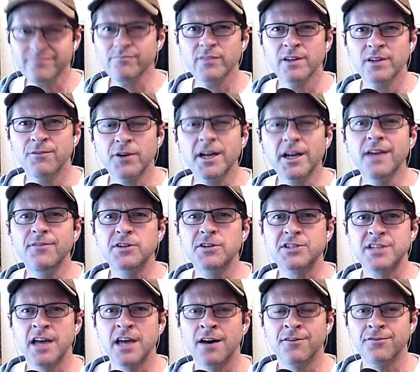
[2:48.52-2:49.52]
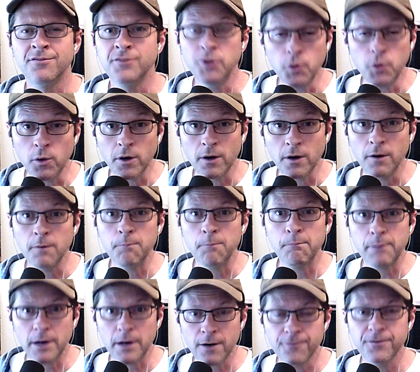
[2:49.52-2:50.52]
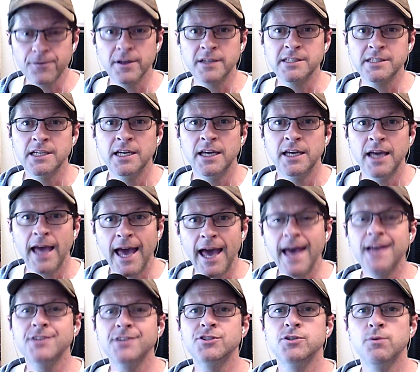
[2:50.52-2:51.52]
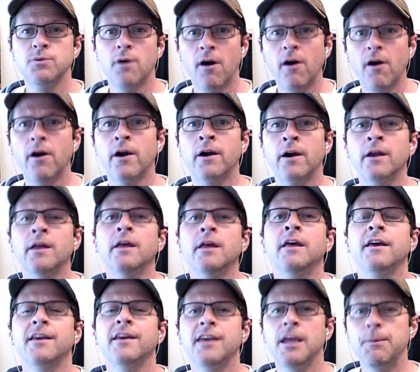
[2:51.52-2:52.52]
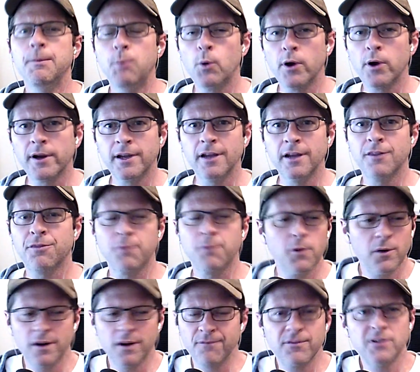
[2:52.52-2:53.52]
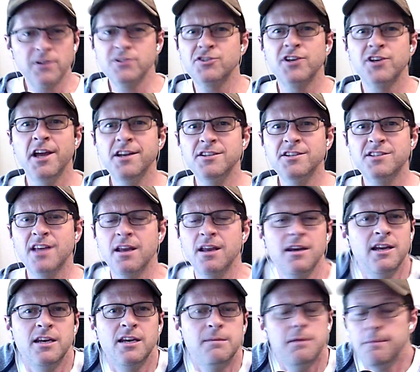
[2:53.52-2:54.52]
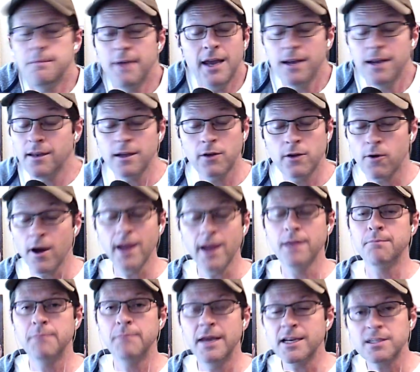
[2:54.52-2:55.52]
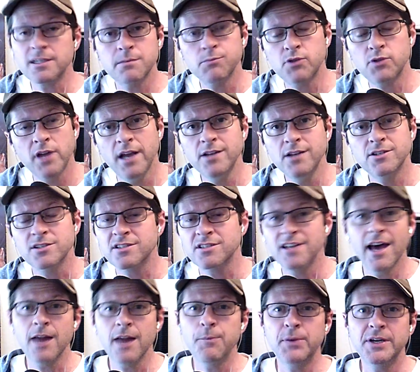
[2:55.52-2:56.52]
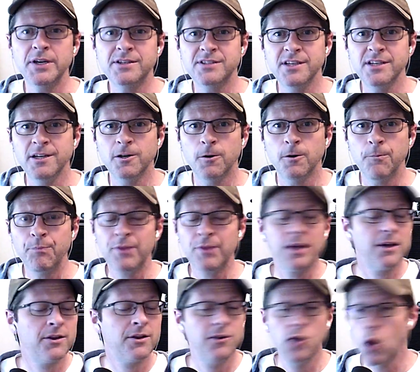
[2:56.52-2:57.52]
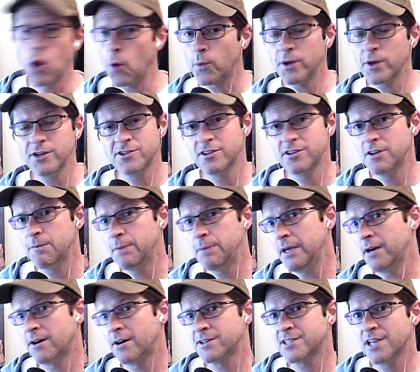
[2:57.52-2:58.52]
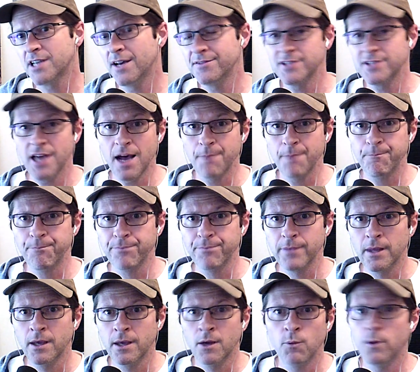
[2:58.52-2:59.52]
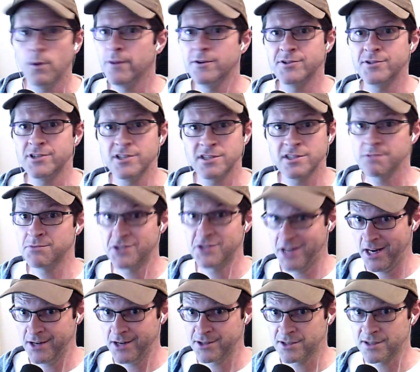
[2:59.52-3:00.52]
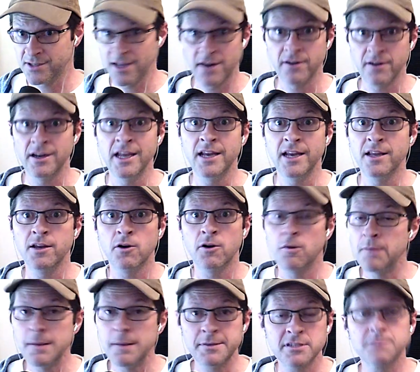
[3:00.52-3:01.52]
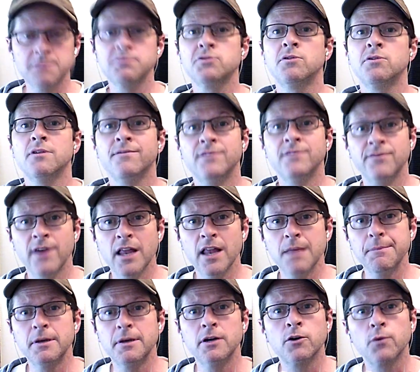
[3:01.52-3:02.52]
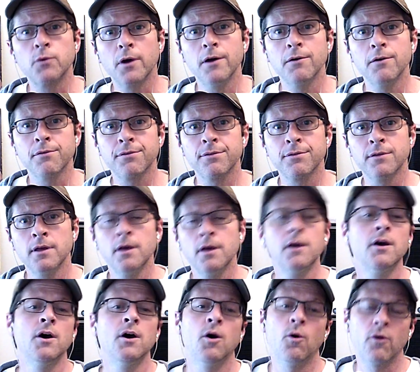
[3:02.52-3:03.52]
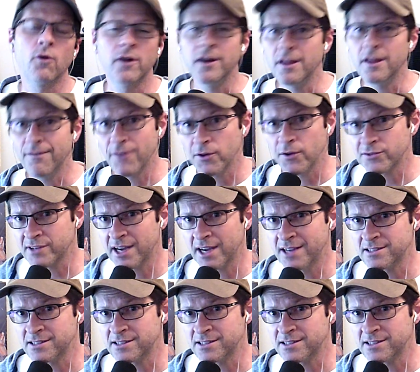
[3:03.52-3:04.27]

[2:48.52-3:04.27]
forgive yourself. You are perfect as you are. Keep working through it. If there's changes that need to be made, then great. Make some changes. Not a big deal. No reason to beat ourselves up when there's just some changes that are needed or maybe some sort of development or growth or any of those kinds